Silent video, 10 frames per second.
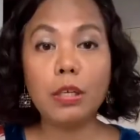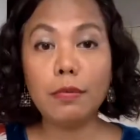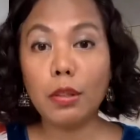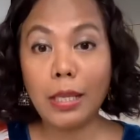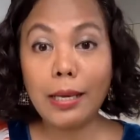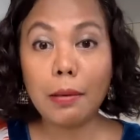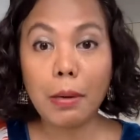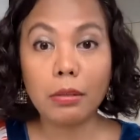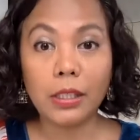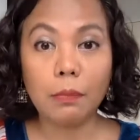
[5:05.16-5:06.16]
even think
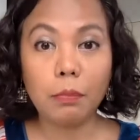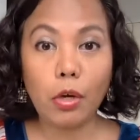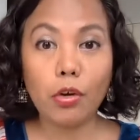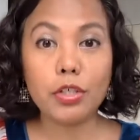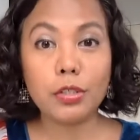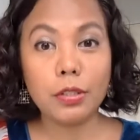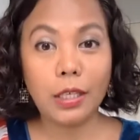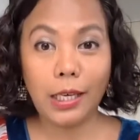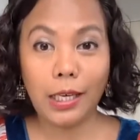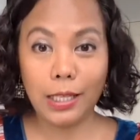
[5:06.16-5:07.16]
about it because
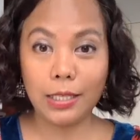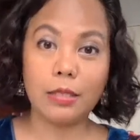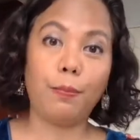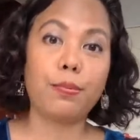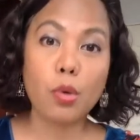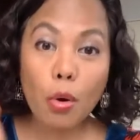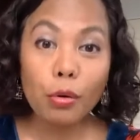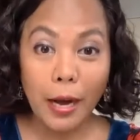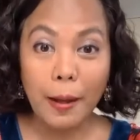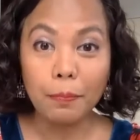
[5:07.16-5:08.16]
it's
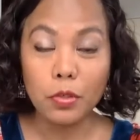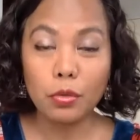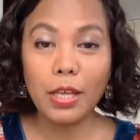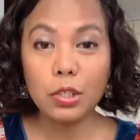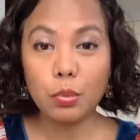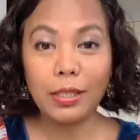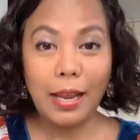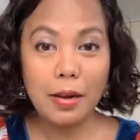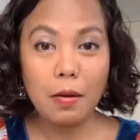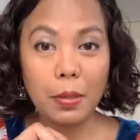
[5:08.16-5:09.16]
programmed. So that's what
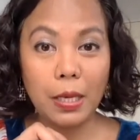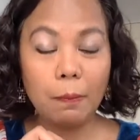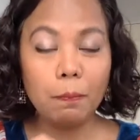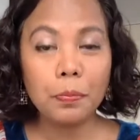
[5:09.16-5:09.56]
NLP